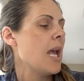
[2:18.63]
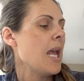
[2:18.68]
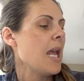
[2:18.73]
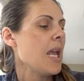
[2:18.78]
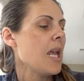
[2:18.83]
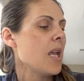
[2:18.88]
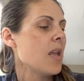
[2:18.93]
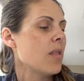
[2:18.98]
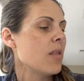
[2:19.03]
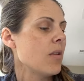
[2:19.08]

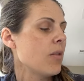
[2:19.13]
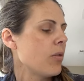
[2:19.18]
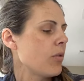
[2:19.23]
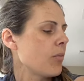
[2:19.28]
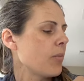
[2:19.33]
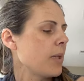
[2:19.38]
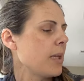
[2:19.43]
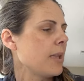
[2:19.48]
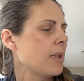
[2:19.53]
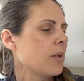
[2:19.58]
And the
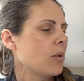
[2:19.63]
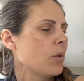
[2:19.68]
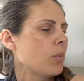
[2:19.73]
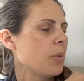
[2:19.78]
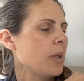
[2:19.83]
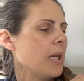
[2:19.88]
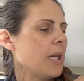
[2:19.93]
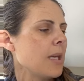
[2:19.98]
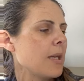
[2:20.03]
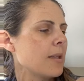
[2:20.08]
3 little
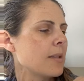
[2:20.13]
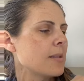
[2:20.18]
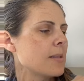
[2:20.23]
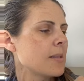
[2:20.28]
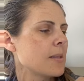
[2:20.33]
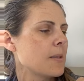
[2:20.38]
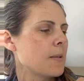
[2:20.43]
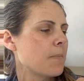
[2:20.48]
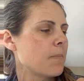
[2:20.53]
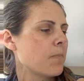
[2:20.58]

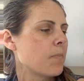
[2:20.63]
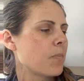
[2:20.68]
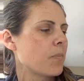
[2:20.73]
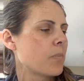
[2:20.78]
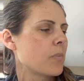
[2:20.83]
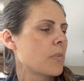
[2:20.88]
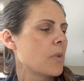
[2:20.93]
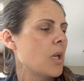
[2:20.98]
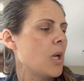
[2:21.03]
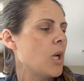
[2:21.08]
pigs.
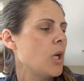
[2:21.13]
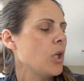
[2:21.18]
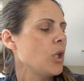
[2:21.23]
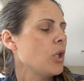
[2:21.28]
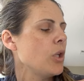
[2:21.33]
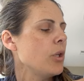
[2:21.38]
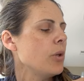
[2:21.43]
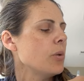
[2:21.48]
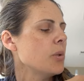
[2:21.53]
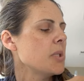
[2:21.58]

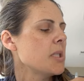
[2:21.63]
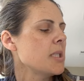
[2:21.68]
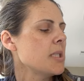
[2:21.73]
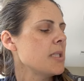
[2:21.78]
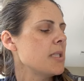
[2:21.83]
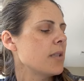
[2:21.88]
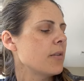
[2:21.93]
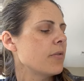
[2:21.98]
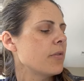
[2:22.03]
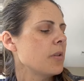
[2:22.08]
Use a
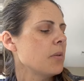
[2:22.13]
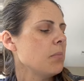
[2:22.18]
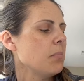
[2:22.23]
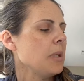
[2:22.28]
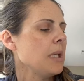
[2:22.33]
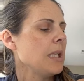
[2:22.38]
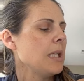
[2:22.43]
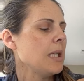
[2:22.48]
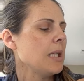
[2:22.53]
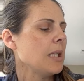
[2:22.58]
different
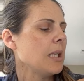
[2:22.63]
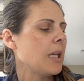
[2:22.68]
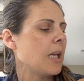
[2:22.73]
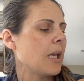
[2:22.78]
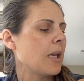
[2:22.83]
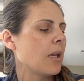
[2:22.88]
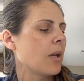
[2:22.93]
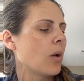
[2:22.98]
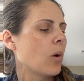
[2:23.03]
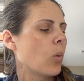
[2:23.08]
beginning